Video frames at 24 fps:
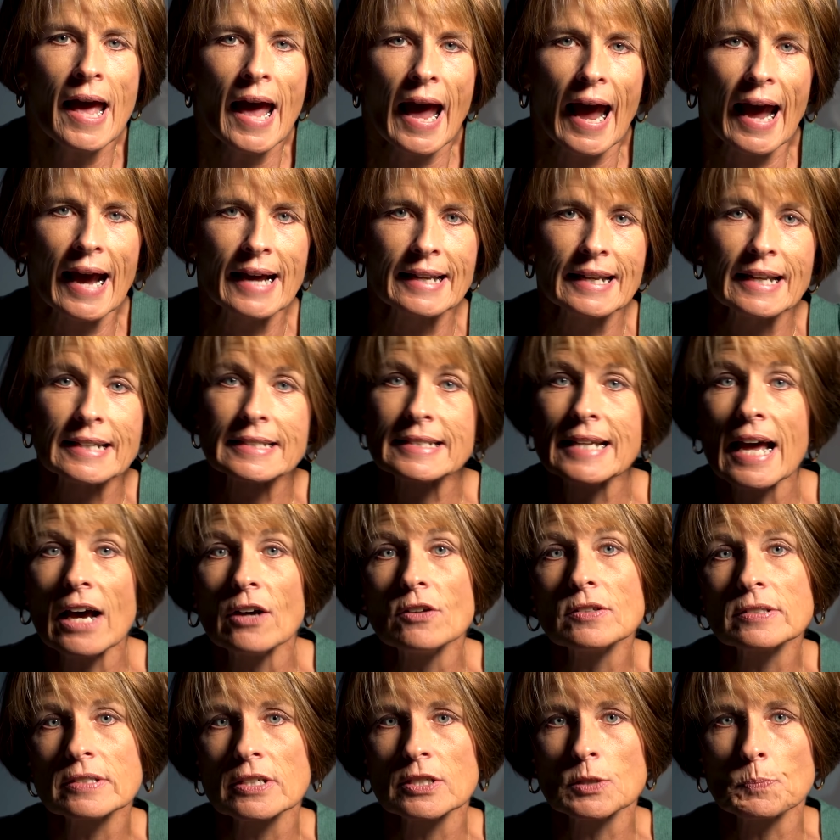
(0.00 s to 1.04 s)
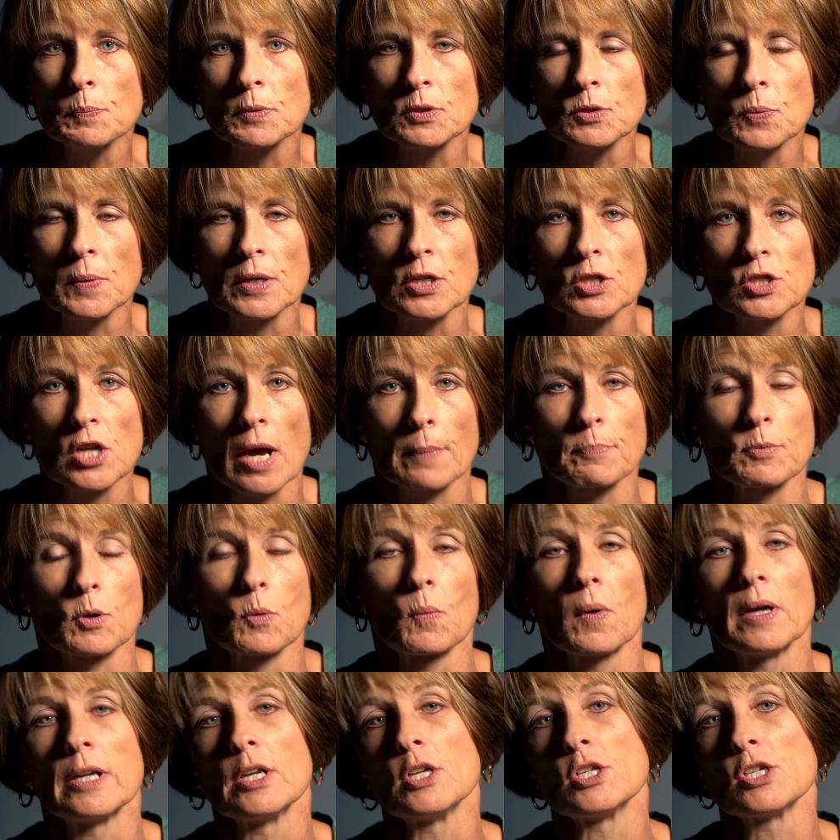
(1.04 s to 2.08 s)
And it tells us between chapter
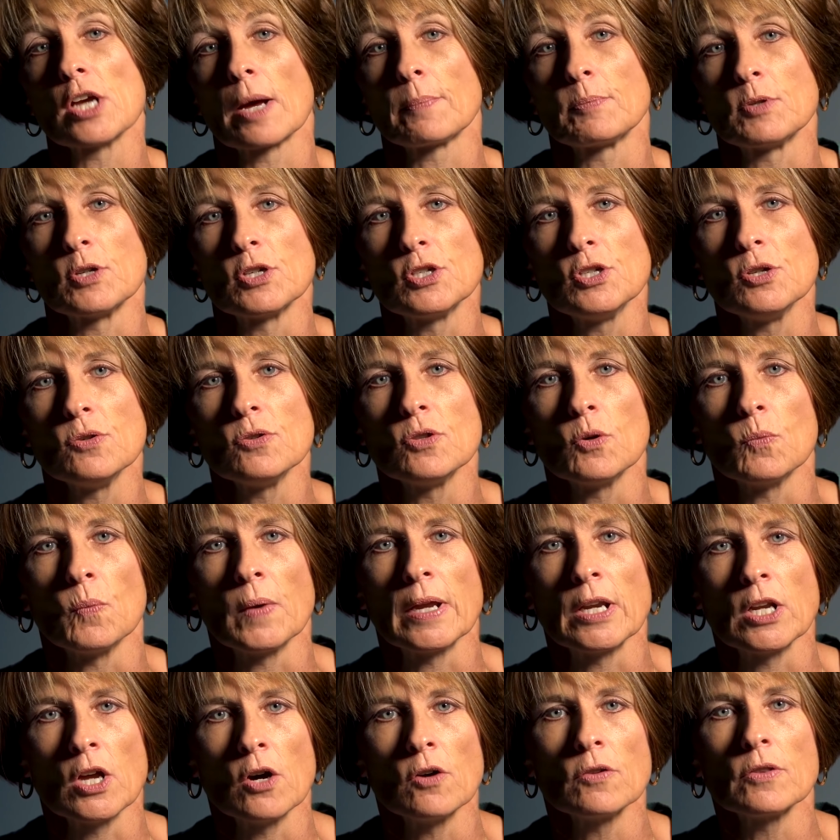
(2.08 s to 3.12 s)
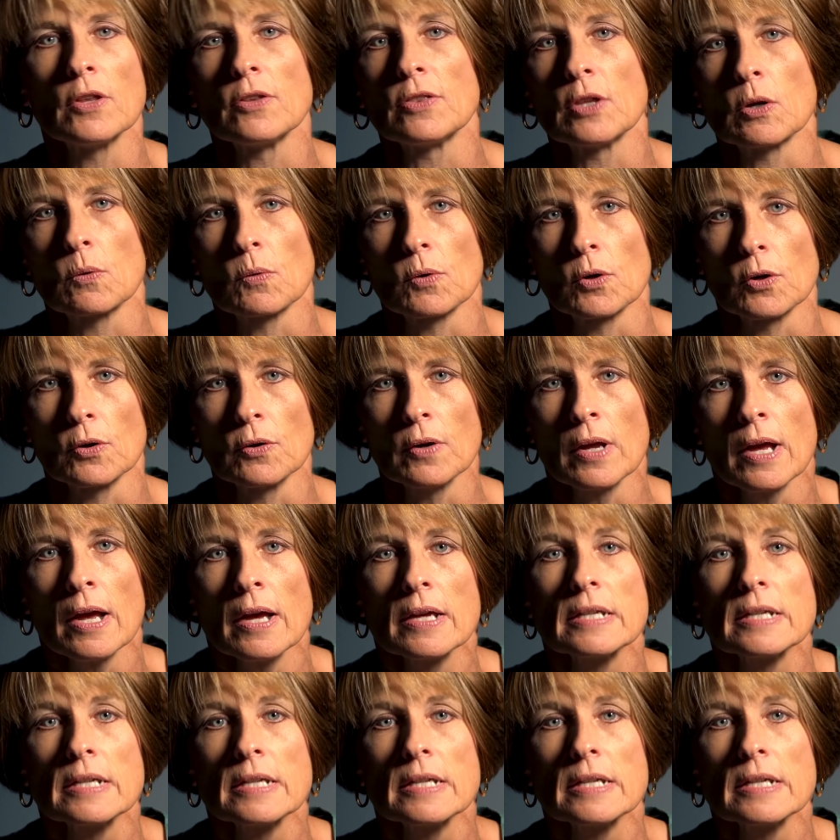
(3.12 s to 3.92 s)
one and chapter two that we know that there were